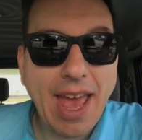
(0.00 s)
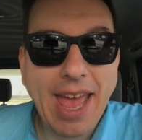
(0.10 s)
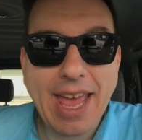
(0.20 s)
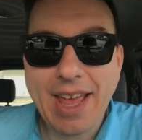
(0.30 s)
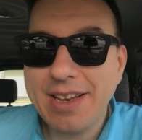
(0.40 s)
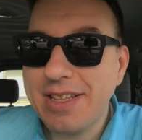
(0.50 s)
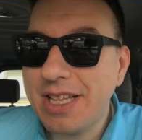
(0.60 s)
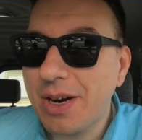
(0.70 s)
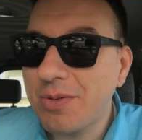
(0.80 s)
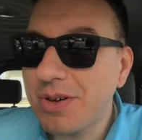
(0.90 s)
and
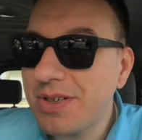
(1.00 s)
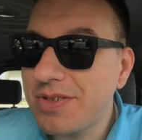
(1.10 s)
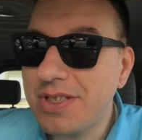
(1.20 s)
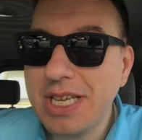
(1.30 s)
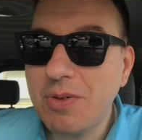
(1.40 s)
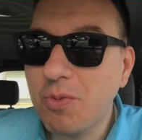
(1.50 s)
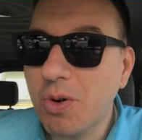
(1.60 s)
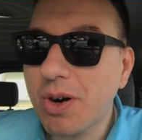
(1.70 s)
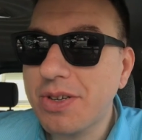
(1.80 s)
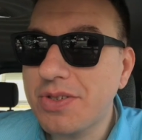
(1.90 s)
there was the
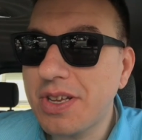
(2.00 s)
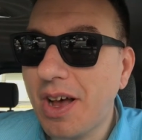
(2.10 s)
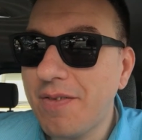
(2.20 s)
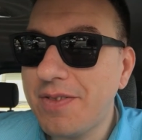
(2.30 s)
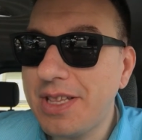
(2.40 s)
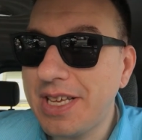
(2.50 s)
works of